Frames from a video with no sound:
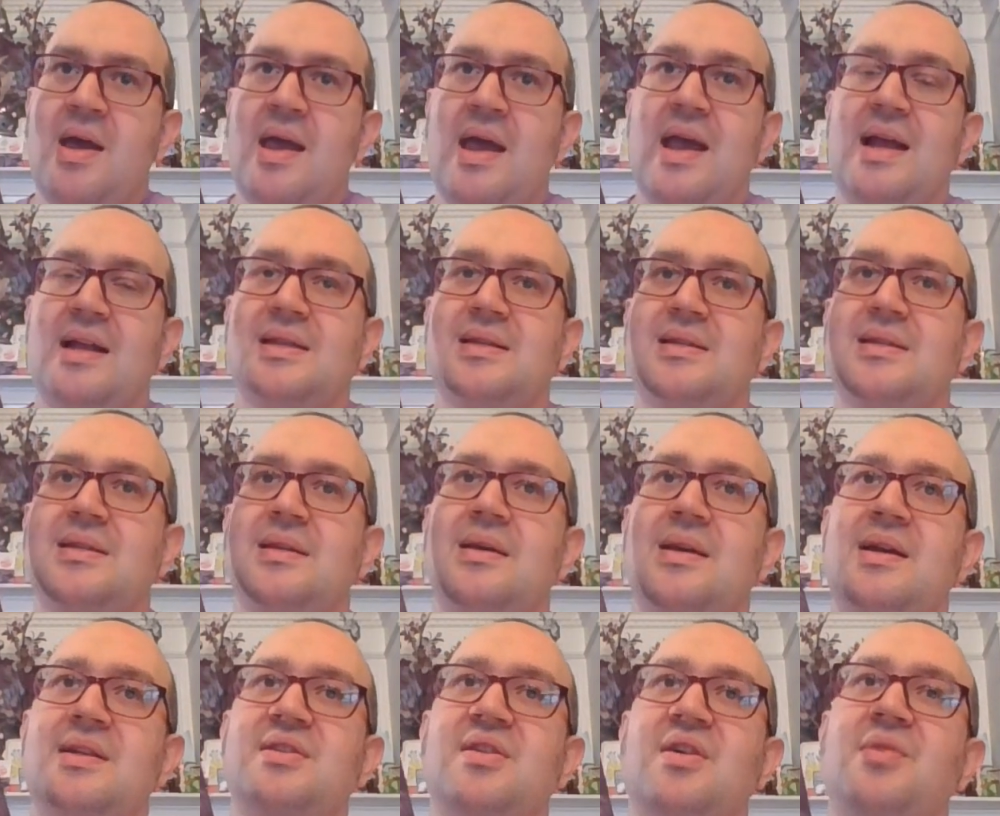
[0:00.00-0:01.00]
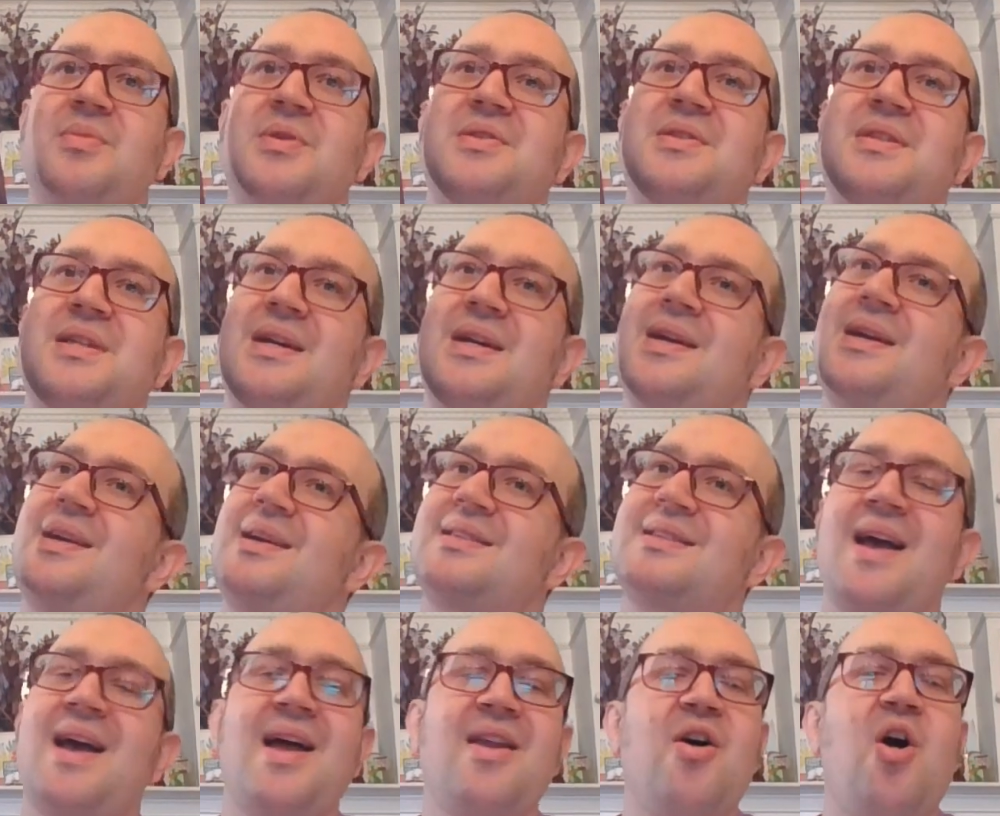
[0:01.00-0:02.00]
It's almost, it's
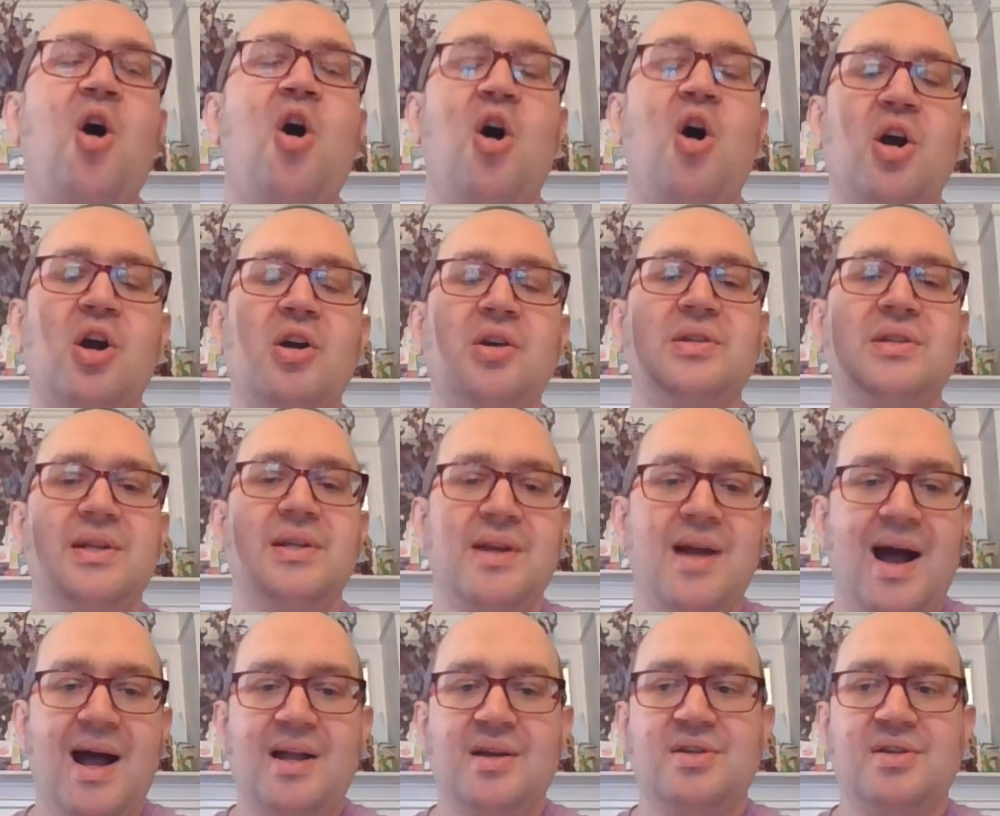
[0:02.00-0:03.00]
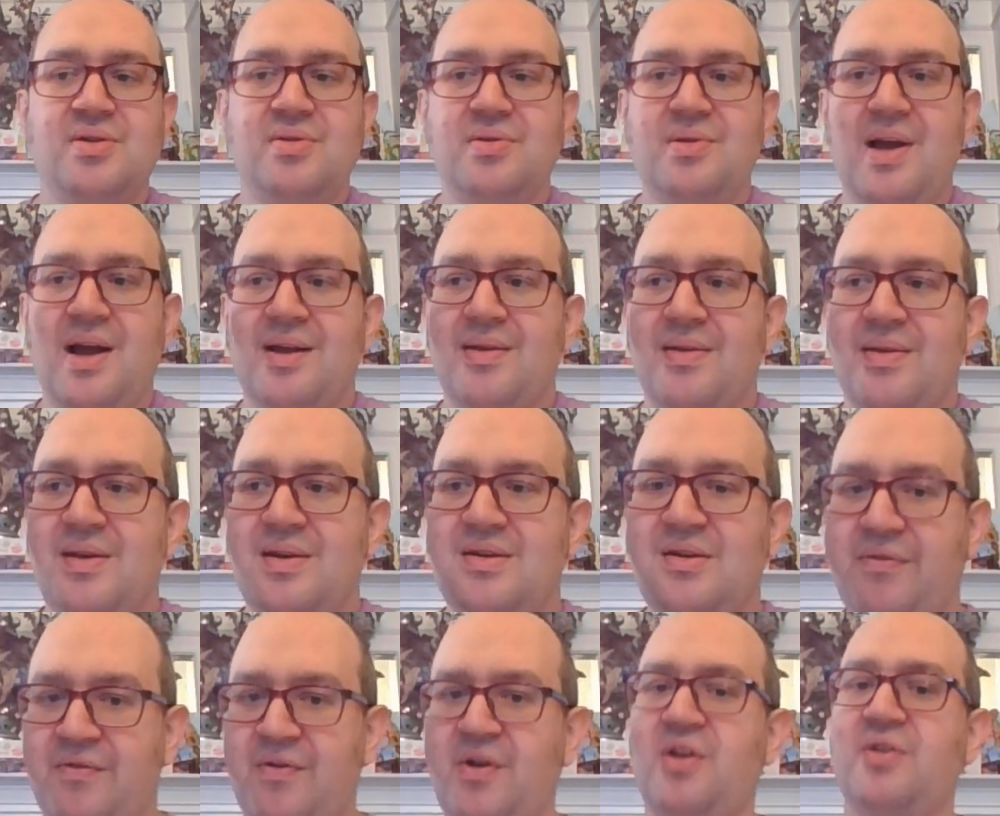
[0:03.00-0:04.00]
kind of hard to not do kind of the
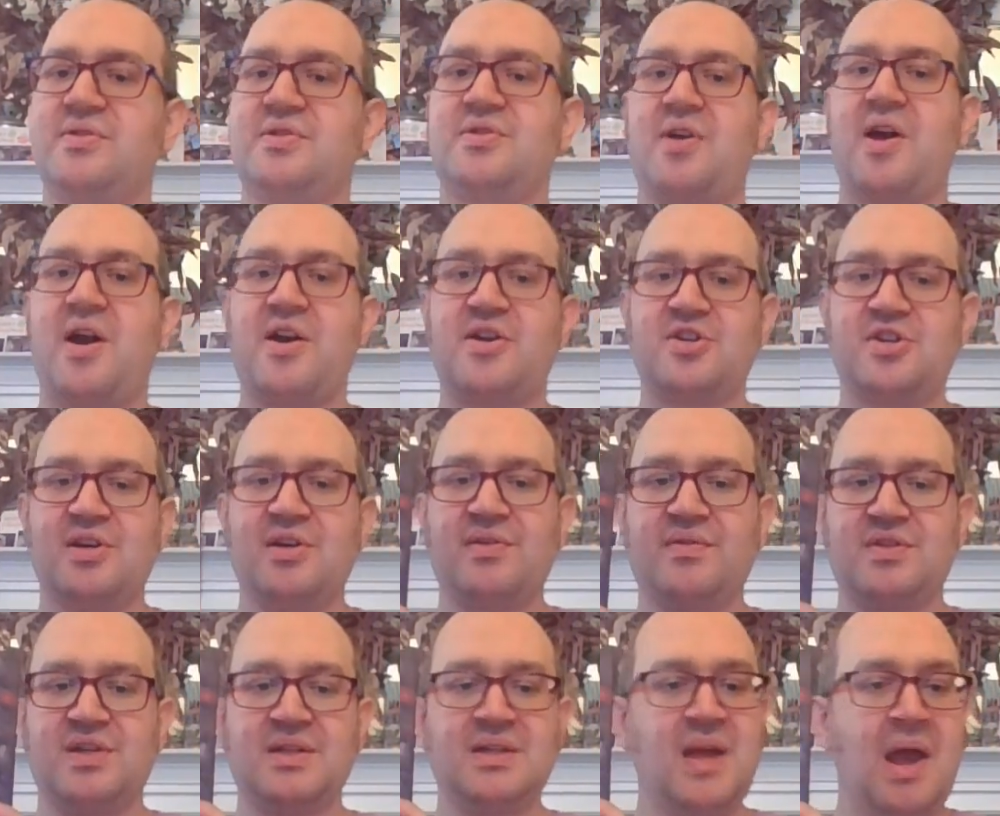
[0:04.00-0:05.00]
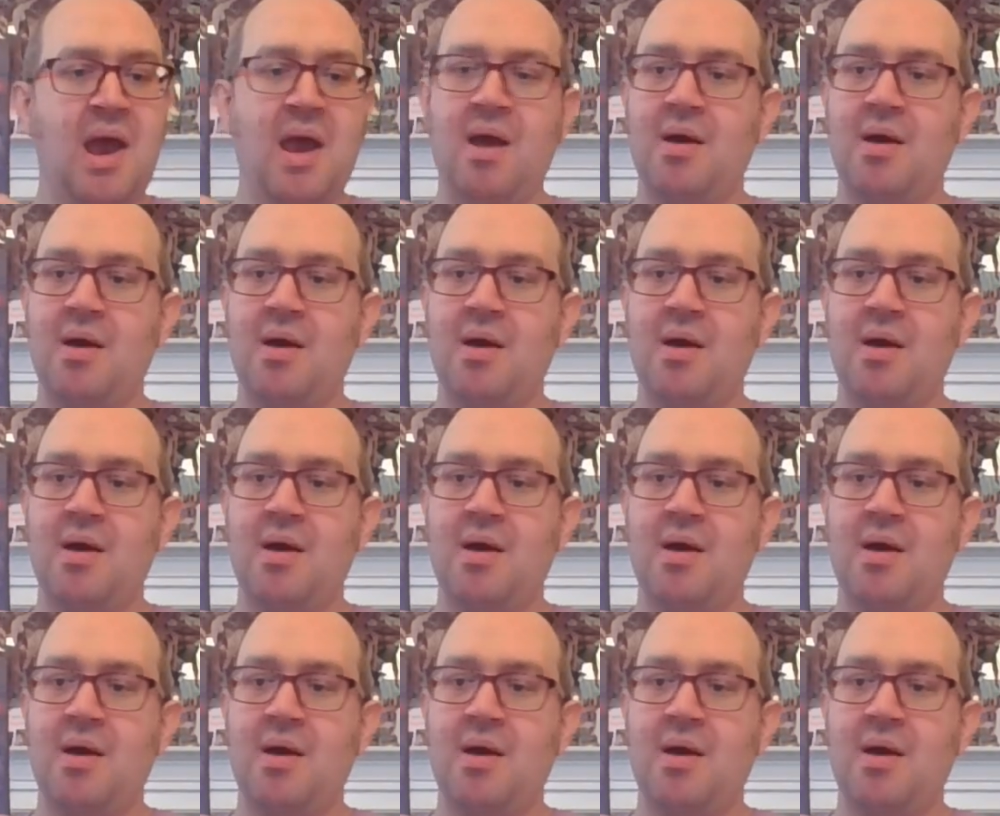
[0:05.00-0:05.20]
default strategy of just